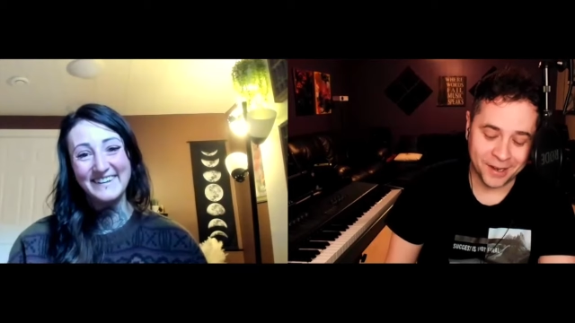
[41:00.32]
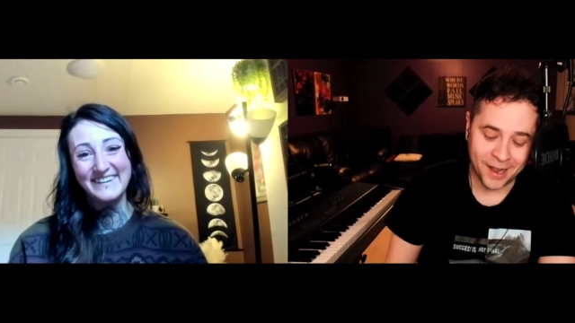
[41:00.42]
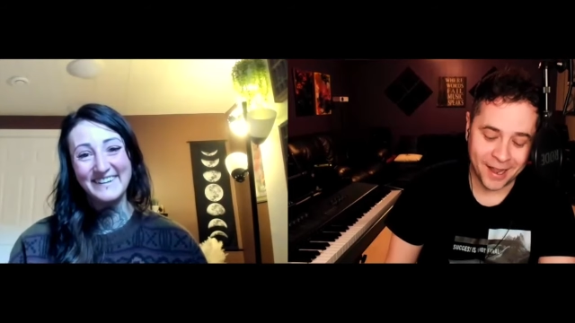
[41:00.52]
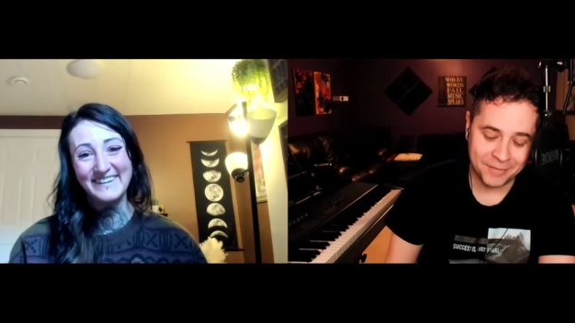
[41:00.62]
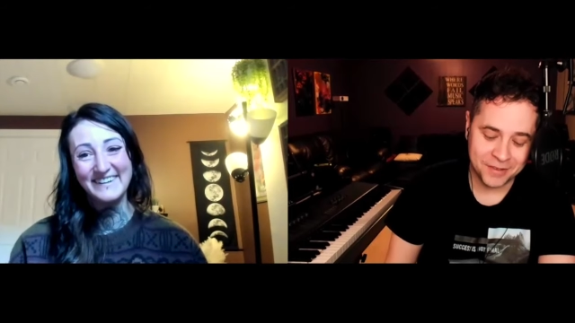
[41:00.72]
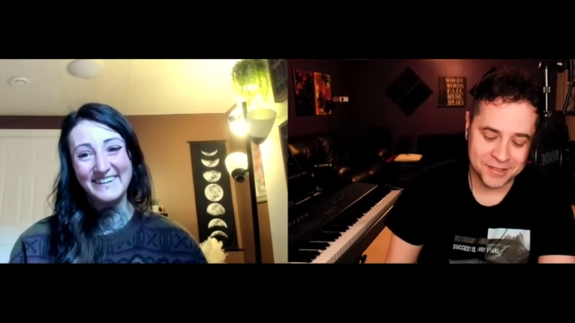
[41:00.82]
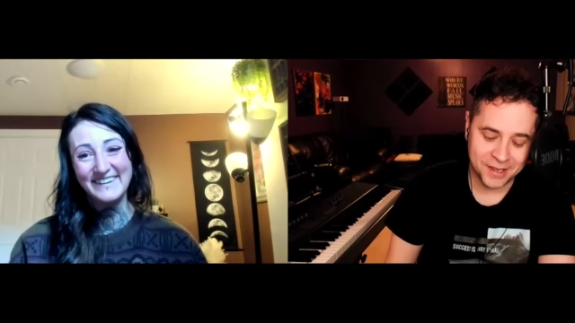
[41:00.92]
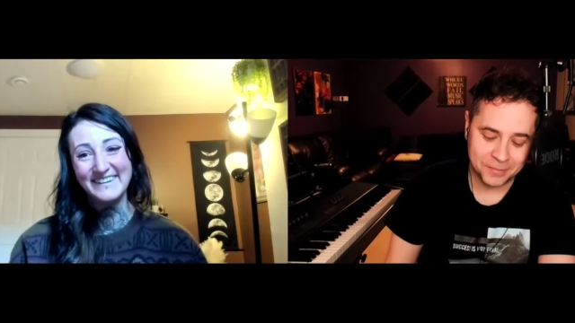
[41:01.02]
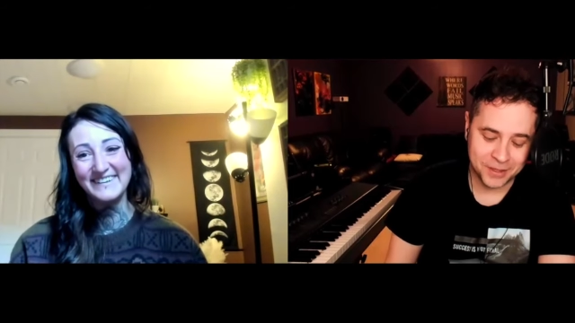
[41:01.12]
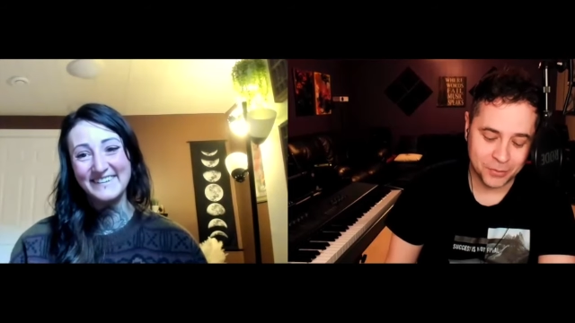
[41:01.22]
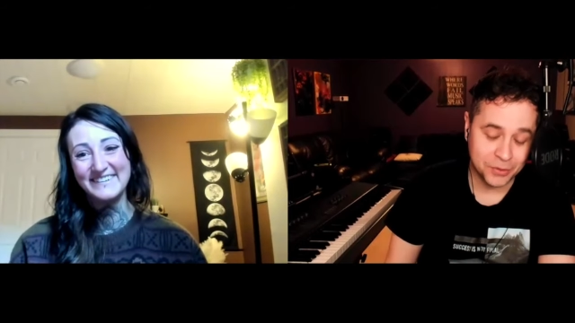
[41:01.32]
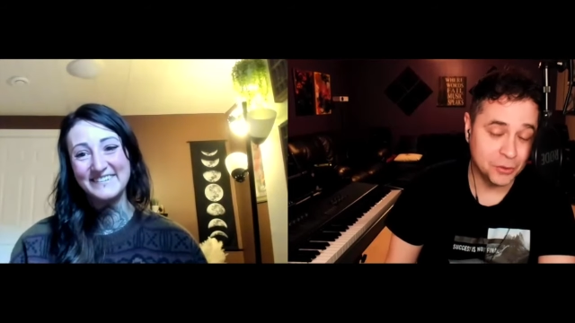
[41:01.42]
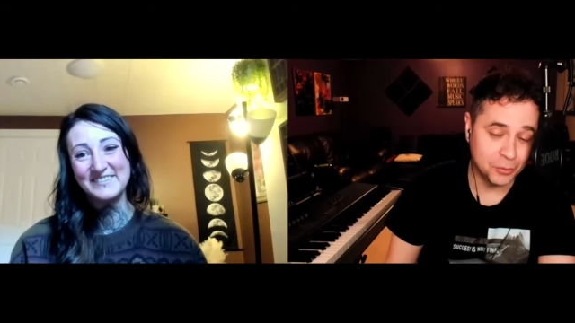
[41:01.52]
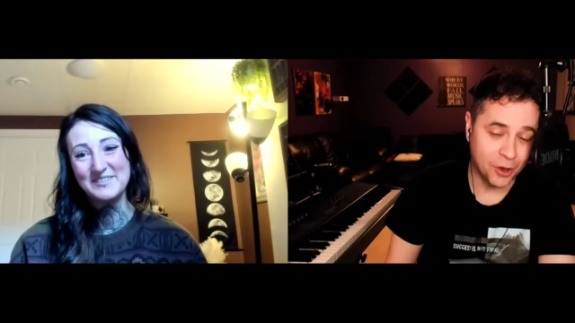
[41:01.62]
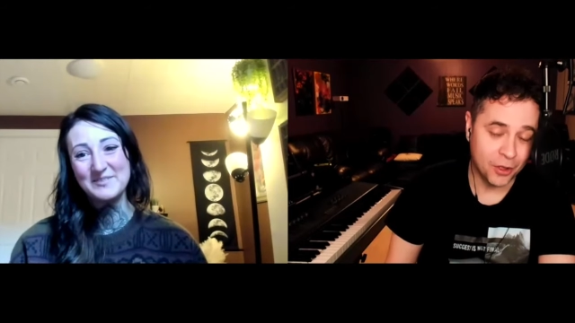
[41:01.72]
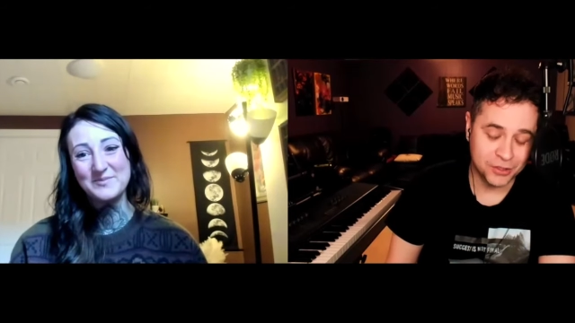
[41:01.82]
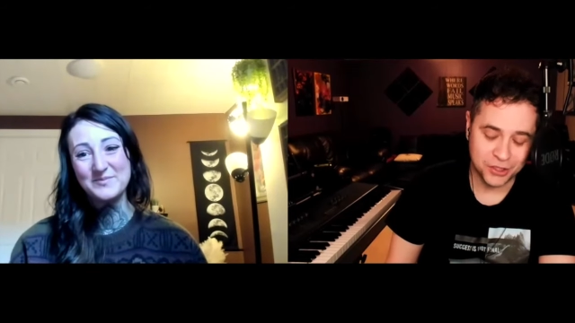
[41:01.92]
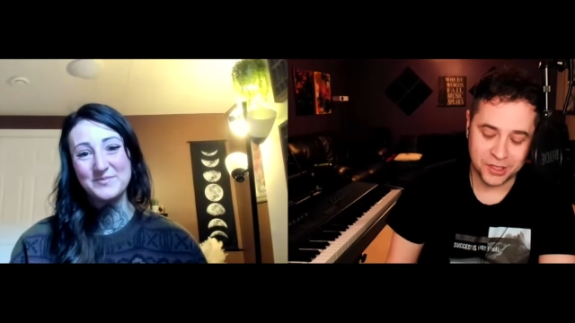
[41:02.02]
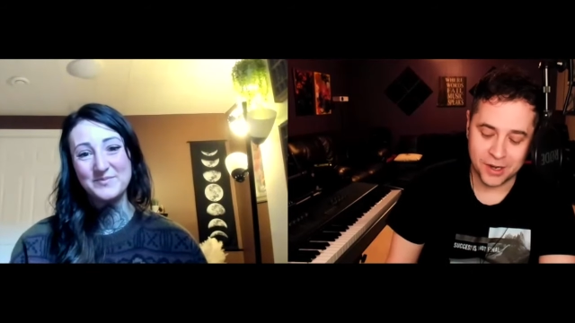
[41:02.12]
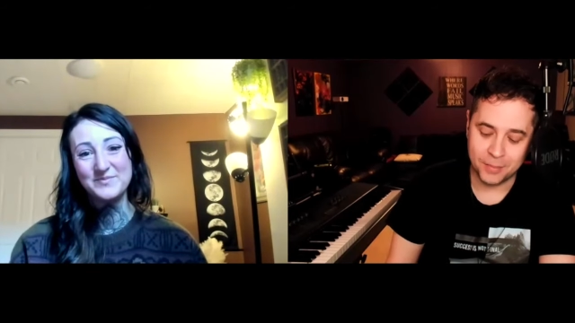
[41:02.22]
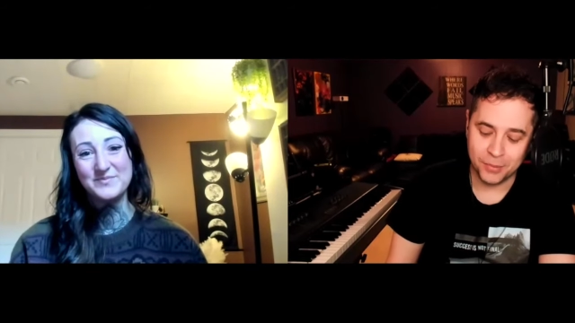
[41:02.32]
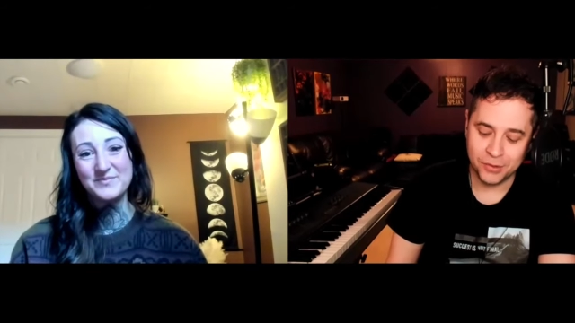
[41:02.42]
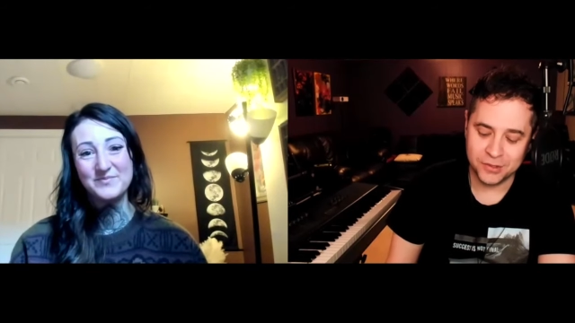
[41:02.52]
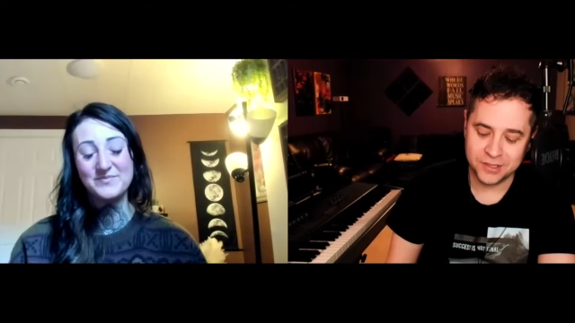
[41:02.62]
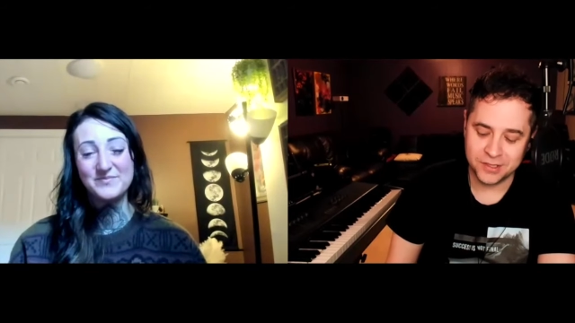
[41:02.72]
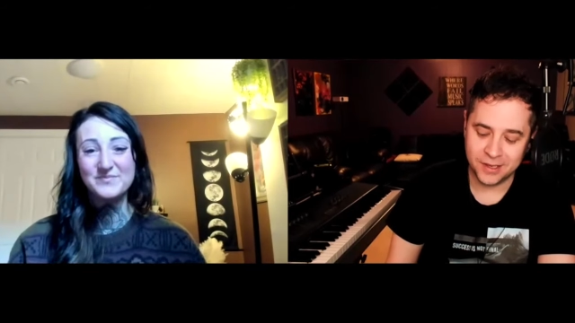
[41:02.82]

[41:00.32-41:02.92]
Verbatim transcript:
Speaker 1: I have the same thing with numerology and numbers.